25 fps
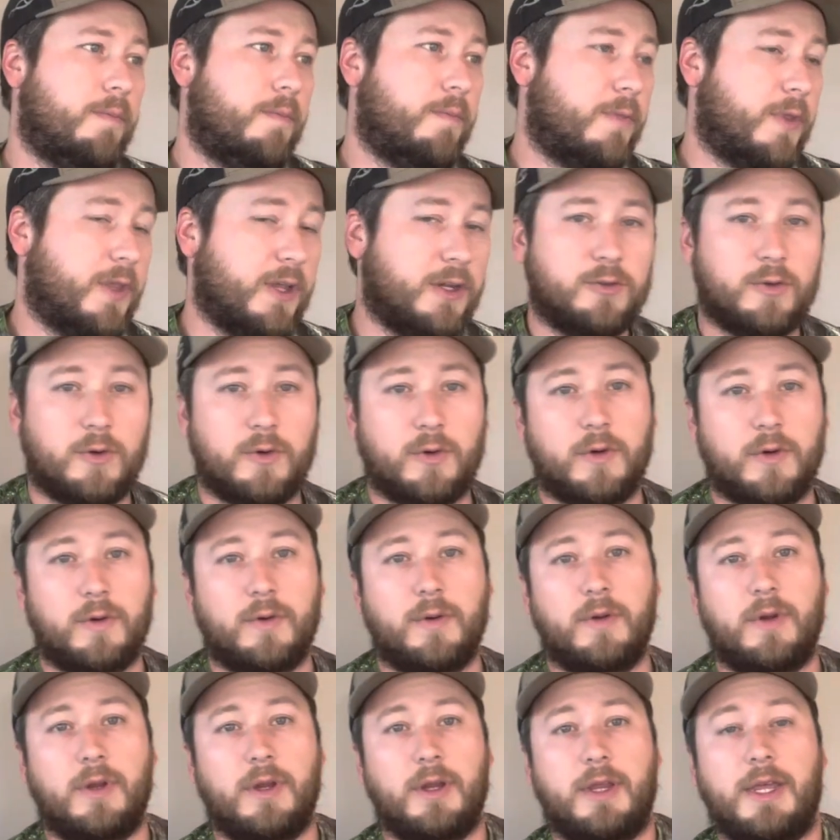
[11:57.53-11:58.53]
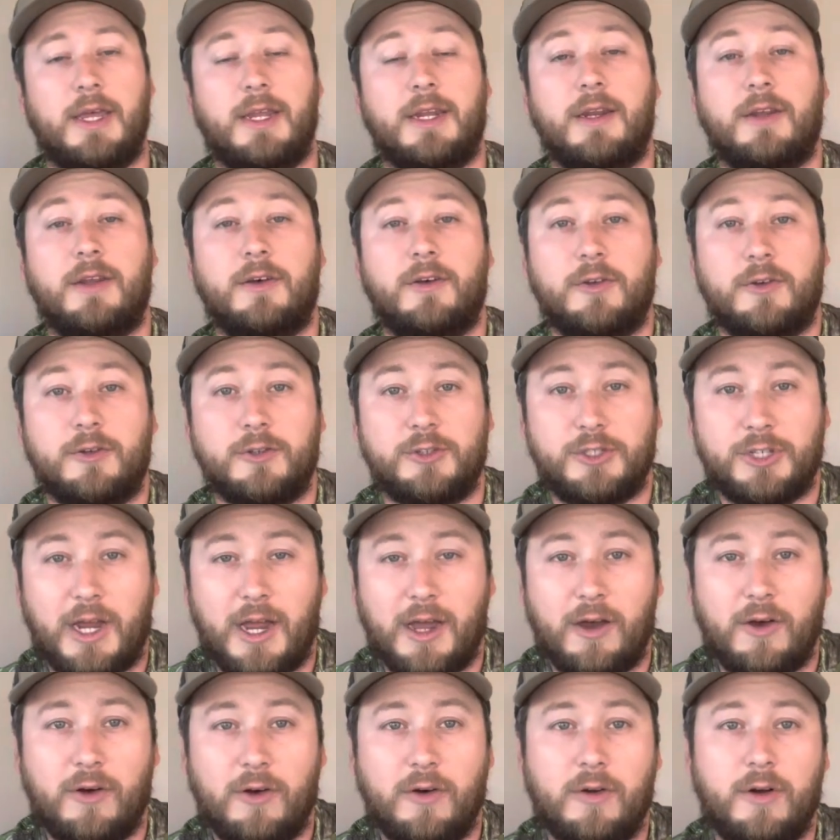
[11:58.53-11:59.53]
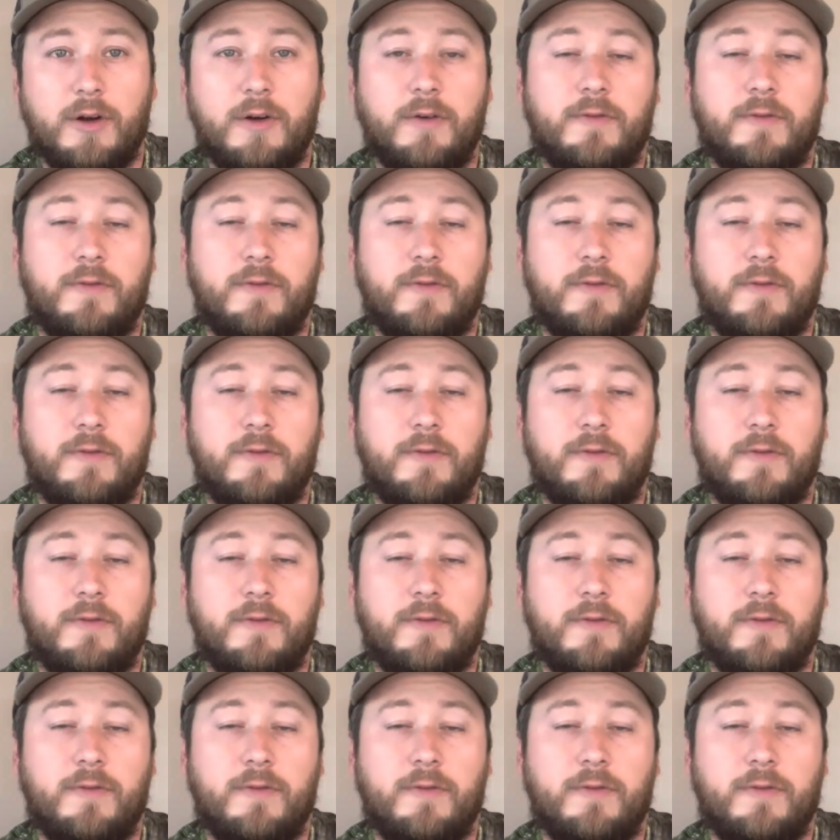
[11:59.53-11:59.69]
Things were getting a little shallower.